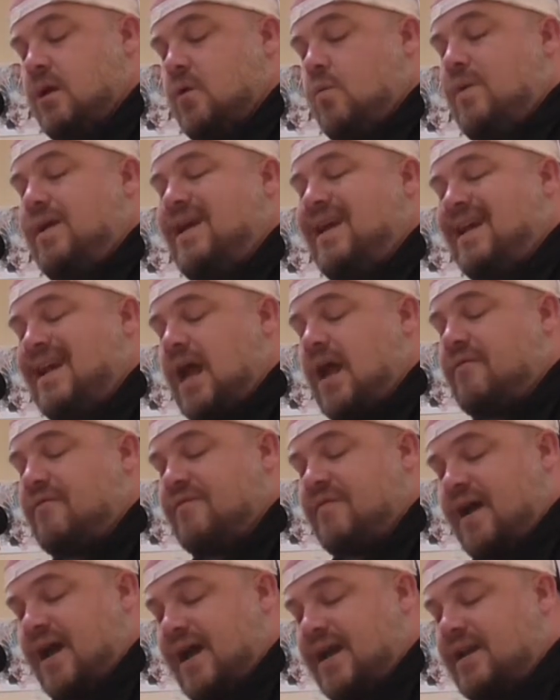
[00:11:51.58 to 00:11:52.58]
We cannot
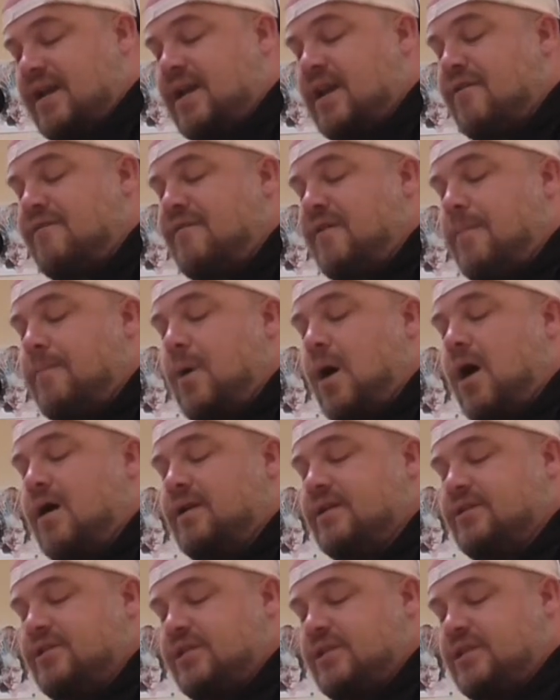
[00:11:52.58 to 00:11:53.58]
find enough
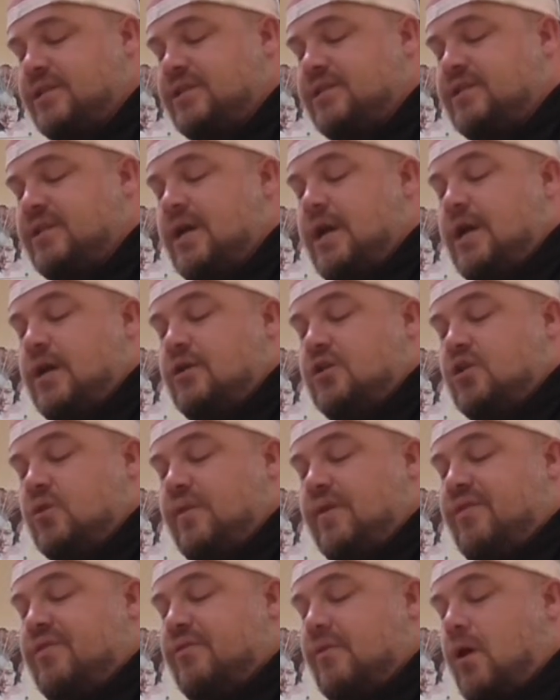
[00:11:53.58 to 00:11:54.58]
apologies, so
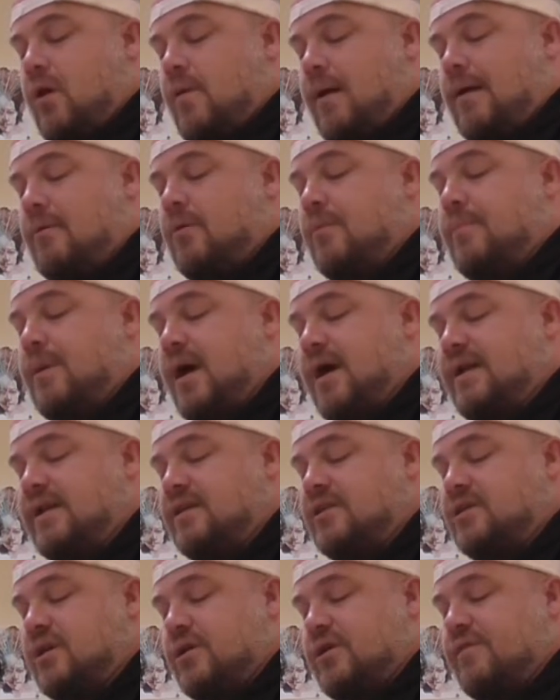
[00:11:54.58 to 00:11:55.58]
we throw our
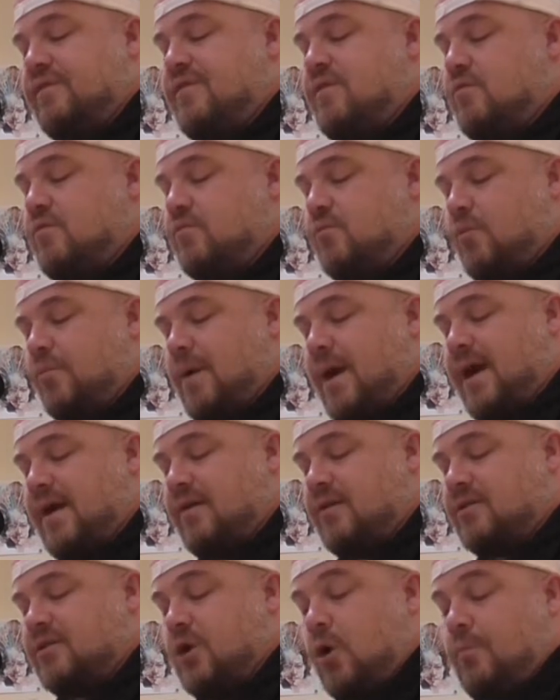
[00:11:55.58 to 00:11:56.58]
bodies on the funeral
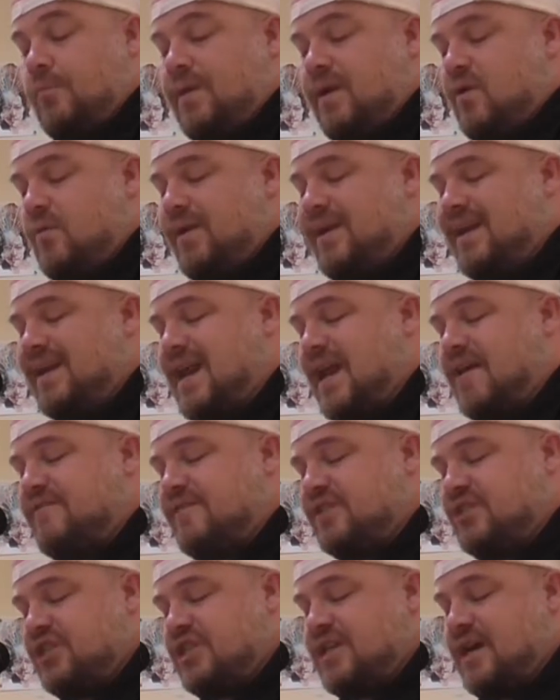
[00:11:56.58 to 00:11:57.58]
pyres, hoping we can
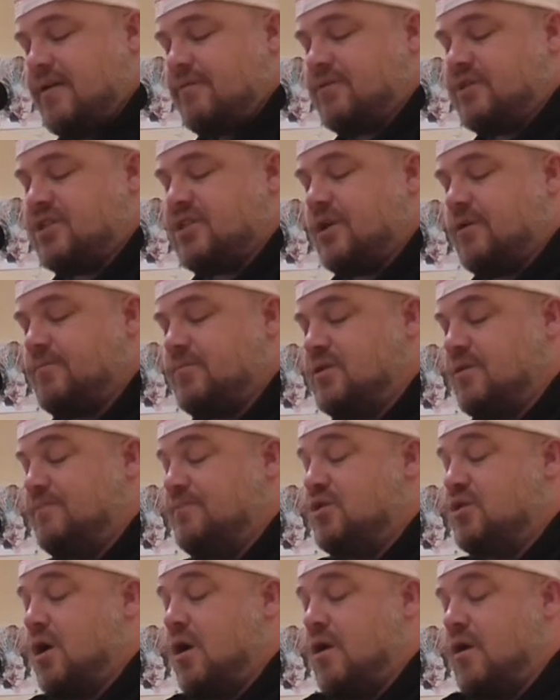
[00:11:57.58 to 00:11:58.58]
effigy ourselves
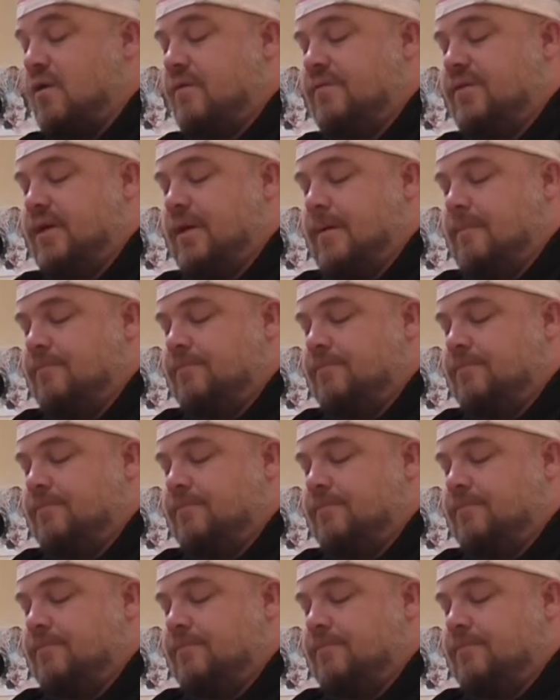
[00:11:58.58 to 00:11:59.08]
absolved.